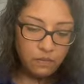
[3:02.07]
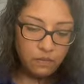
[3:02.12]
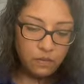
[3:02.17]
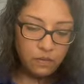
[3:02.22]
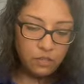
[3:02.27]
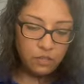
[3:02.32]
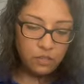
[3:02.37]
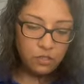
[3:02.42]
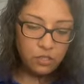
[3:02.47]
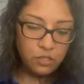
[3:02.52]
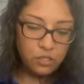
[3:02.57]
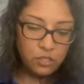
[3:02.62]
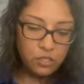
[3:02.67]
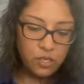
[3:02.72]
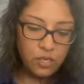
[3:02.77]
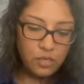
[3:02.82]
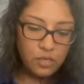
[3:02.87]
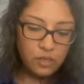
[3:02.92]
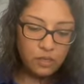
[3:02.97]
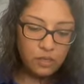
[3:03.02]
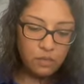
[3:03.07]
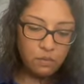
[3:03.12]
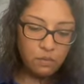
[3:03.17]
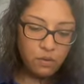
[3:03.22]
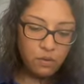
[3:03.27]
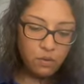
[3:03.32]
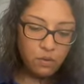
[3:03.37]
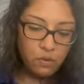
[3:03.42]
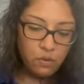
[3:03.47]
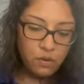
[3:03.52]
Just gently
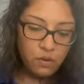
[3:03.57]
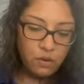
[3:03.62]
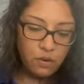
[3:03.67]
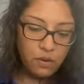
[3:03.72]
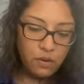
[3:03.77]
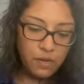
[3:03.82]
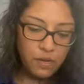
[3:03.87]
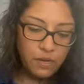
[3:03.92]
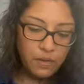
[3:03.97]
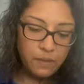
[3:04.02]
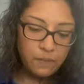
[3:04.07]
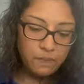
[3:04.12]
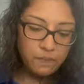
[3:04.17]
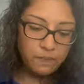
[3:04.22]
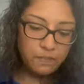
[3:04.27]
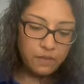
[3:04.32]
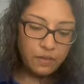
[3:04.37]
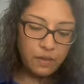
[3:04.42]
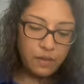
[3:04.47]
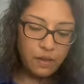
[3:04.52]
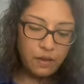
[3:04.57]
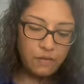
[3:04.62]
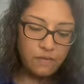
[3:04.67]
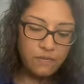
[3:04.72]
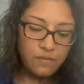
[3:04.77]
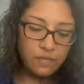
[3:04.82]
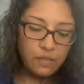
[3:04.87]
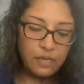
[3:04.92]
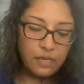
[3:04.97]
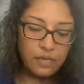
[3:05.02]
pour it
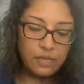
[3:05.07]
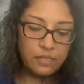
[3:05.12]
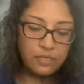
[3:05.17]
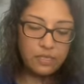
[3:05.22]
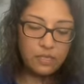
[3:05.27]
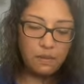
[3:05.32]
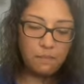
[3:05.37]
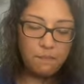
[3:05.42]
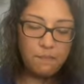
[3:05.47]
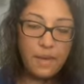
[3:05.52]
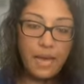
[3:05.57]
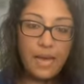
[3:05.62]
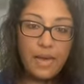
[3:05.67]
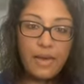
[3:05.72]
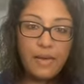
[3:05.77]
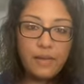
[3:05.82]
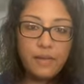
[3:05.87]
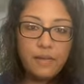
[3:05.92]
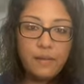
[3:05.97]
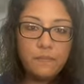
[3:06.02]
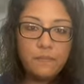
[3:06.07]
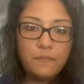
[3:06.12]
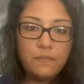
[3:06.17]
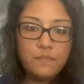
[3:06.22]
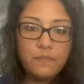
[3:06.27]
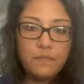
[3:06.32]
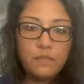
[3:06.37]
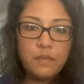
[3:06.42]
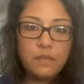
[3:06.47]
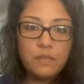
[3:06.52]
carefully into the bag,
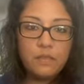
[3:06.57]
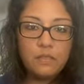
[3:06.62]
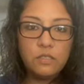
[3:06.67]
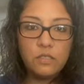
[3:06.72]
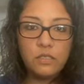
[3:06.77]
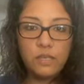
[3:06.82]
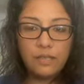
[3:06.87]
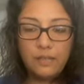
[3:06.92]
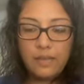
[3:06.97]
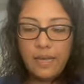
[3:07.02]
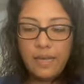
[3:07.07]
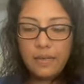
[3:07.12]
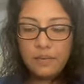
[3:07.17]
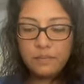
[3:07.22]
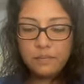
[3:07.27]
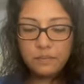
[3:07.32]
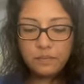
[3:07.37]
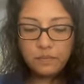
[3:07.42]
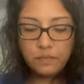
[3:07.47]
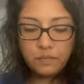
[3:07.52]
just like that.